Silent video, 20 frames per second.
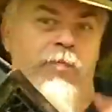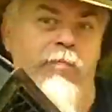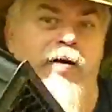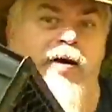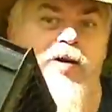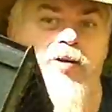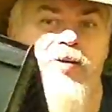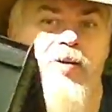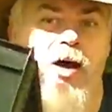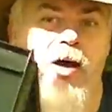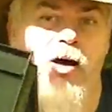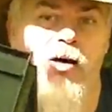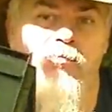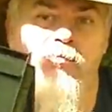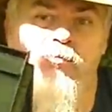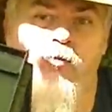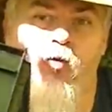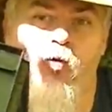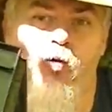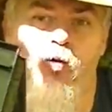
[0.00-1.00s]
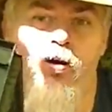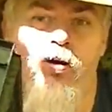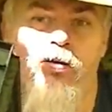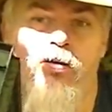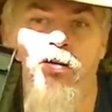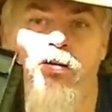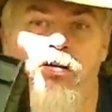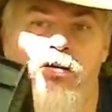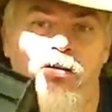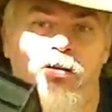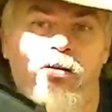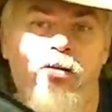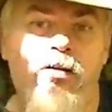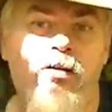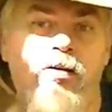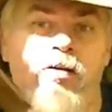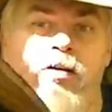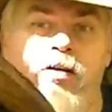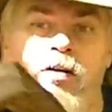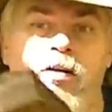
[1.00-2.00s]
made a top for
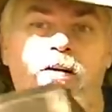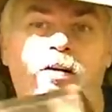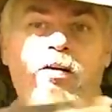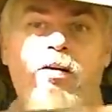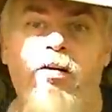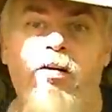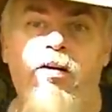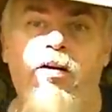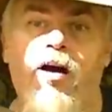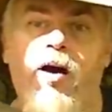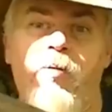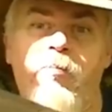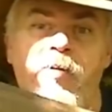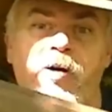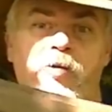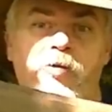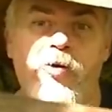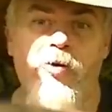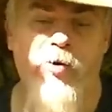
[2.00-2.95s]
a milk